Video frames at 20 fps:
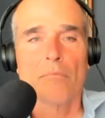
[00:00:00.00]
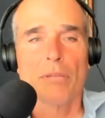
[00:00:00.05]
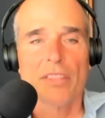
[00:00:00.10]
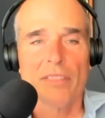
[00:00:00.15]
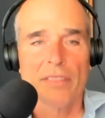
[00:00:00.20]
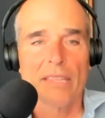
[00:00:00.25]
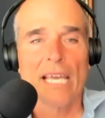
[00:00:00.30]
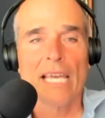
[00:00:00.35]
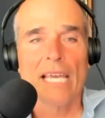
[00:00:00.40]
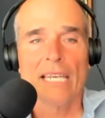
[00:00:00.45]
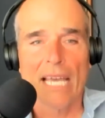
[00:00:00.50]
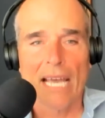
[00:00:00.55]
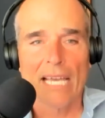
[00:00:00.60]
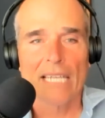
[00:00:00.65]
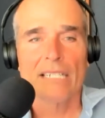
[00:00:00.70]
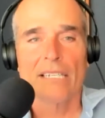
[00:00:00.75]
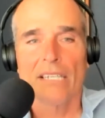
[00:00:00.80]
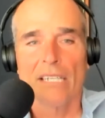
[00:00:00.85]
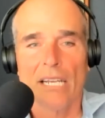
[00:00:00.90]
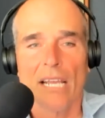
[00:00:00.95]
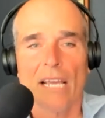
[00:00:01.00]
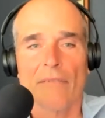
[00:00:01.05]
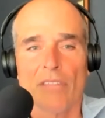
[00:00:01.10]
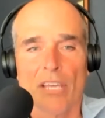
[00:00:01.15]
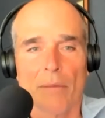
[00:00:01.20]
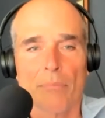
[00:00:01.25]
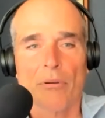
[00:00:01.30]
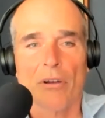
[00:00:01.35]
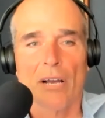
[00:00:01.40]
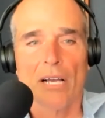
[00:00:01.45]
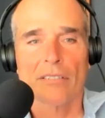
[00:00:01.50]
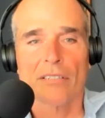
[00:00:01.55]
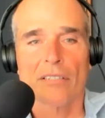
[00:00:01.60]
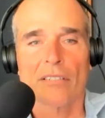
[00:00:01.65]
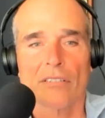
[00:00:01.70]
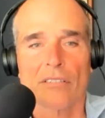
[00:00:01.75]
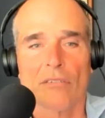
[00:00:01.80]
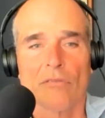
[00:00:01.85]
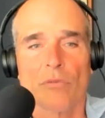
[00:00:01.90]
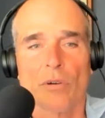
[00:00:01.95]
But then I did have that
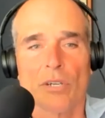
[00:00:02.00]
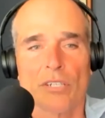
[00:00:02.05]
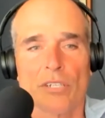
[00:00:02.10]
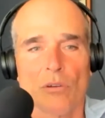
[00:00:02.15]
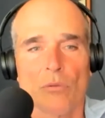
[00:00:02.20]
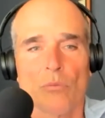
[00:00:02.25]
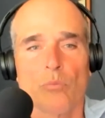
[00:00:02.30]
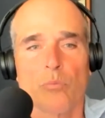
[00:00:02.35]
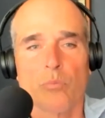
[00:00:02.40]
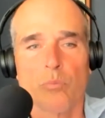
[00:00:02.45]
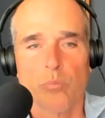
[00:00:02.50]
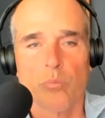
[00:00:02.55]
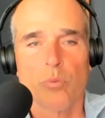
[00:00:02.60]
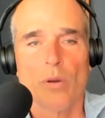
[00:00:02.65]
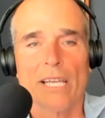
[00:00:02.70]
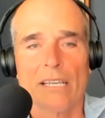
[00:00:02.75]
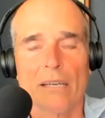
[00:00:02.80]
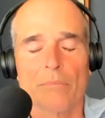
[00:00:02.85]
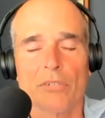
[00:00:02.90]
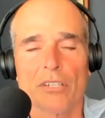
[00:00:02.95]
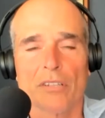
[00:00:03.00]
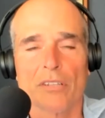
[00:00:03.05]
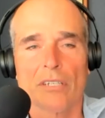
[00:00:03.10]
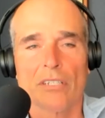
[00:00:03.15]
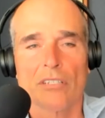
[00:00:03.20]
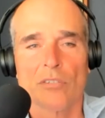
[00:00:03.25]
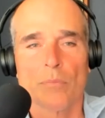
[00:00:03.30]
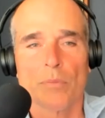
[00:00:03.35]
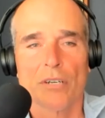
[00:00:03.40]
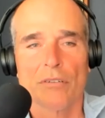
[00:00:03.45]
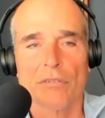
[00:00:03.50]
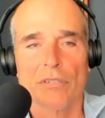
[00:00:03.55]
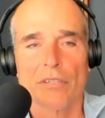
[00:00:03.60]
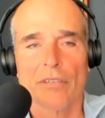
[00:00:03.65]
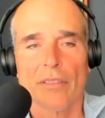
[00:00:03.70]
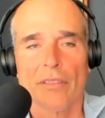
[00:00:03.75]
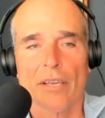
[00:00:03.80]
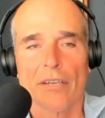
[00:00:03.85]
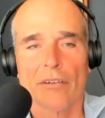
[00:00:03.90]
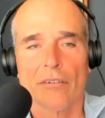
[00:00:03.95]
process of when you wake up to the
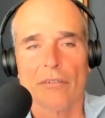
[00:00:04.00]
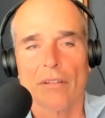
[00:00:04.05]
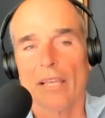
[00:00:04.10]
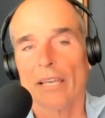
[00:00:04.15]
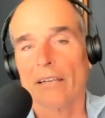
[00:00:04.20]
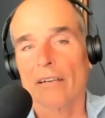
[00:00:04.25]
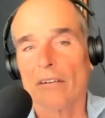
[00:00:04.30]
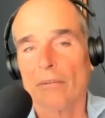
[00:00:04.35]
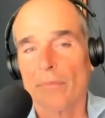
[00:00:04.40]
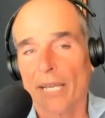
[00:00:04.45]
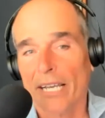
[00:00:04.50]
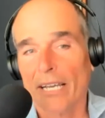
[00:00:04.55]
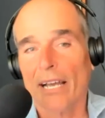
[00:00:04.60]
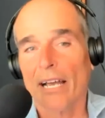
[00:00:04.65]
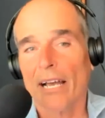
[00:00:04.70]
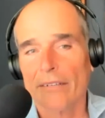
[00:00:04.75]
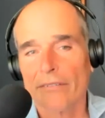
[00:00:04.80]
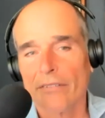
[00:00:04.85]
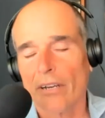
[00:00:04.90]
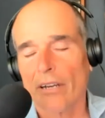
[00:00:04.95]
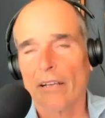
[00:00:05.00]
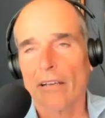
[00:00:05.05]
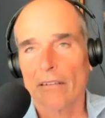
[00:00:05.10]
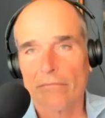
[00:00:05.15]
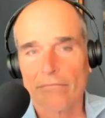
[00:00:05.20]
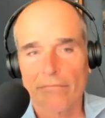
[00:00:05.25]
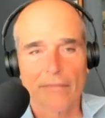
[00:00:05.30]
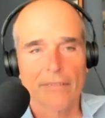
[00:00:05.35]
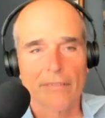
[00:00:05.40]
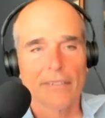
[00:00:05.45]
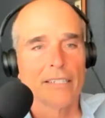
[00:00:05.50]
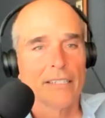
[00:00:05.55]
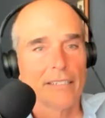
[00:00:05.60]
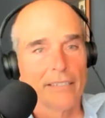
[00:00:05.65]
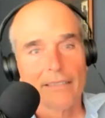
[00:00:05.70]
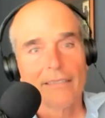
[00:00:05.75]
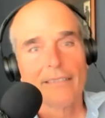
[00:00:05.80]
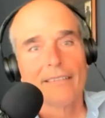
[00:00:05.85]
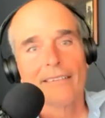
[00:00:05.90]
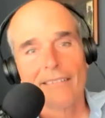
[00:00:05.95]
conspiracy thing, you're like, oh my God, you know,
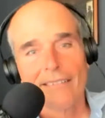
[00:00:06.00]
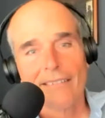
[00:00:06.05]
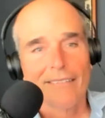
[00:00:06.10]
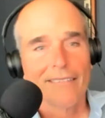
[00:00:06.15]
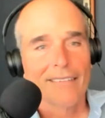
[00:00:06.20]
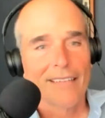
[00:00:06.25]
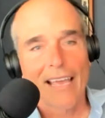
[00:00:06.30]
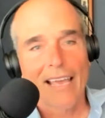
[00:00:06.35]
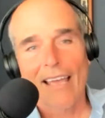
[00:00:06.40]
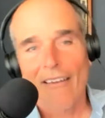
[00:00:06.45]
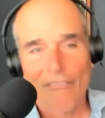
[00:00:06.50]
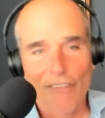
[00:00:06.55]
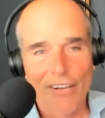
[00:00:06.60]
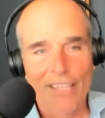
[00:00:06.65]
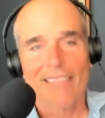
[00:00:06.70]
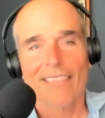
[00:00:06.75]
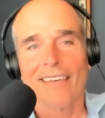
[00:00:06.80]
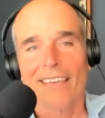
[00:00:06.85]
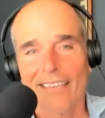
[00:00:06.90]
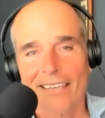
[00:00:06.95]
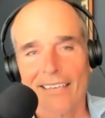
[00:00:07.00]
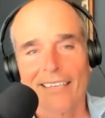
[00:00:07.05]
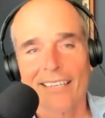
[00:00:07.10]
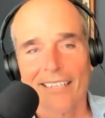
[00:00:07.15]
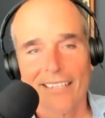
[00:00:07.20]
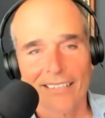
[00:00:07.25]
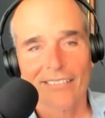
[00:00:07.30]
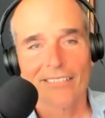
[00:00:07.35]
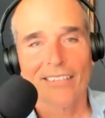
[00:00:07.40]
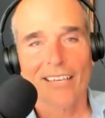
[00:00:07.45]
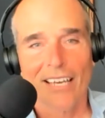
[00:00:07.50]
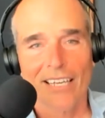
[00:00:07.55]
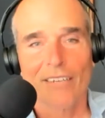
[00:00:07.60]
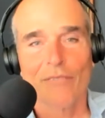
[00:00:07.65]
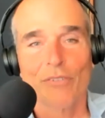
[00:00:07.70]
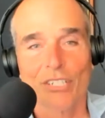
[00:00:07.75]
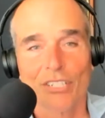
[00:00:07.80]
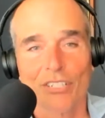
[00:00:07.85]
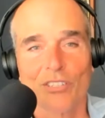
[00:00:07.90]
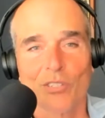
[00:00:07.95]
everything is
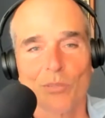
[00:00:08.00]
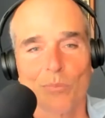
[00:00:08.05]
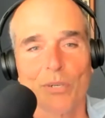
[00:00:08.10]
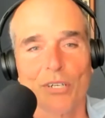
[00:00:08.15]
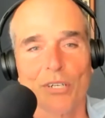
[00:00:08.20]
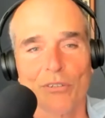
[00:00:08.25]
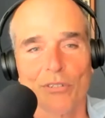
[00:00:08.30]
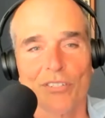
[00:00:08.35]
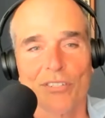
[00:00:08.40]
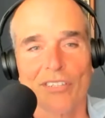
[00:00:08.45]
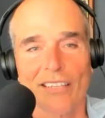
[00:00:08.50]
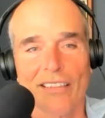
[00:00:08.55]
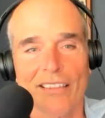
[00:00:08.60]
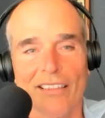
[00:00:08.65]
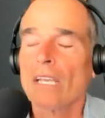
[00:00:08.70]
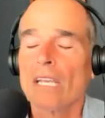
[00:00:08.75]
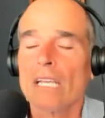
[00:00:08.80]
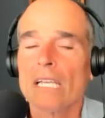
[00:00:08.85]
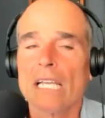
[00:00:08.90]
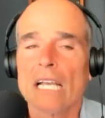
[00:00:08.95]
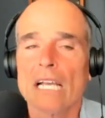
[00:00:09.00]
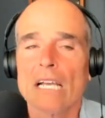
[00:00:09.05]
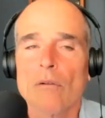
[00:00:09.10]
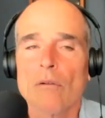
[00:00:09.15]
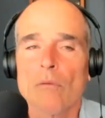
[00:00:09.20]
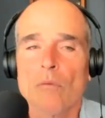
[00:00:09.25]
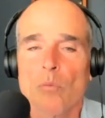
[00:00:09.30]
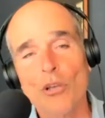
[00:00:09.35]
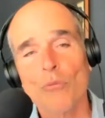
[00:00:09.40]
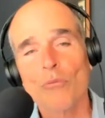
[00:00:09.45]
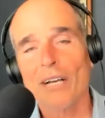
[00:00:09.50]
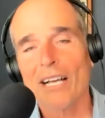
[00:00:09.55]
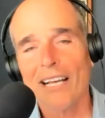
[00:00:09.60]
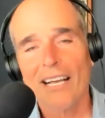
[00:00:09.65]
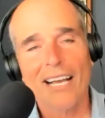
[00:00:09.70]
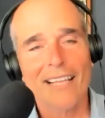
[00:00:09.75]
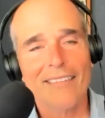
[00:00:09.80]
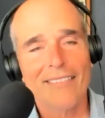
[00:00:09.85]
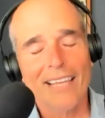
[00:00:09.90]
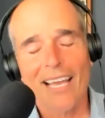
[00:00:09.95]
kind of a conspiracy. So
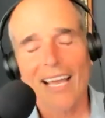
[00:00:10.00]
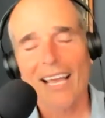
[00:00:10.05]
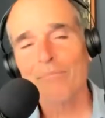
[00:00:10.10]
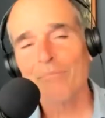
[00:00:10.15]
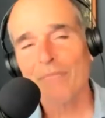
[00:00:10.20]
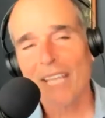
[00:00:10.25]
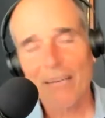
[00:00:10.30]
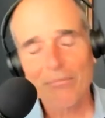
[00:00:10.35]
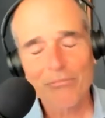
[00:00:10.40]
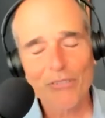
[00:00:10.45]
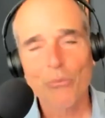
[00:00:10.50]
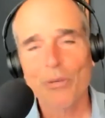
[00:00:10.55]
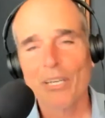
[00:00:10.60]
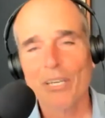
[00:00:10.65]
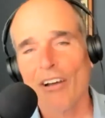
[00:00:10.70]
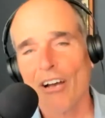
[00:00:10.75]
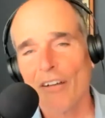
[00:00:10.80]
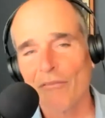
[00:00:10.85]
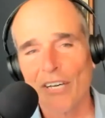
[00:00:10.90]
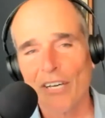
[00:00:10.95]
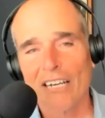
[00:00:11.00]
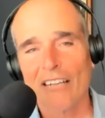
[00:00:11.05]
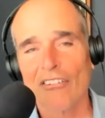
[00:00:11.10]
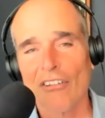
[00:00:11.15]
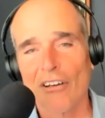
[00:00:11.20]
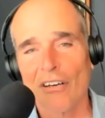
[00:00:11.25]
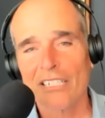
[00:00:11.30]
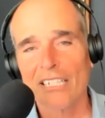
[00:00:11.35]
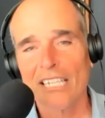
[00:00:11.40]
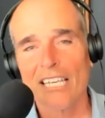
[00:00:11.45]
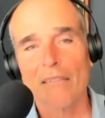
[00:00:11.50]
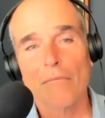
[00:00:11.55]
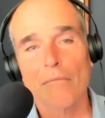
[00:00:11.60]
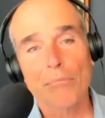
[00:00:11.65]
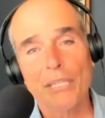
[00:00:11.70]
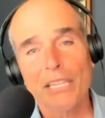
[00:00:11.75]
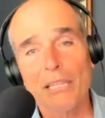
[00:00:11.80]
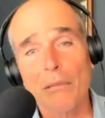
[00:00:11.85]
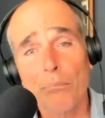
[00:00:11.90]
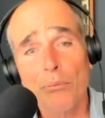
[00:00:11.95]
I'm, I'm going off on a long thing.
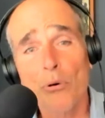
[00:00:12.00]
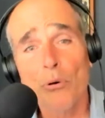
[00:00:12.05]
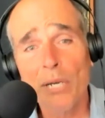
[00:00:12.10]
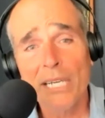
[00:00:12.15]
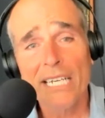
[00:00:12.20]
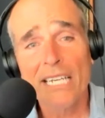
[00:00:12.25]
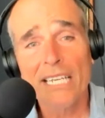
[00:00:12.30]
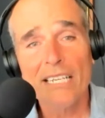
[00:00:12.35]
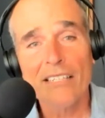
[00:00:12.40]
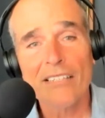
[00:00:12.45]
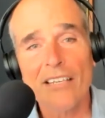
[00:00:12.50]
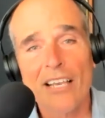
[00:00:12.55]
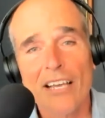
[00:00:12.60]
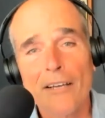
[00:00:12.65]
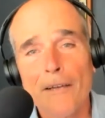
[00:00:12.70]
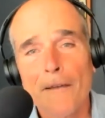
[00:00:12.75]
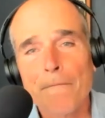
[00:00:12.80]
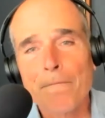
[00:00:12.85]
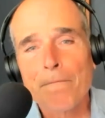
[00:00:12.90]
But the point is,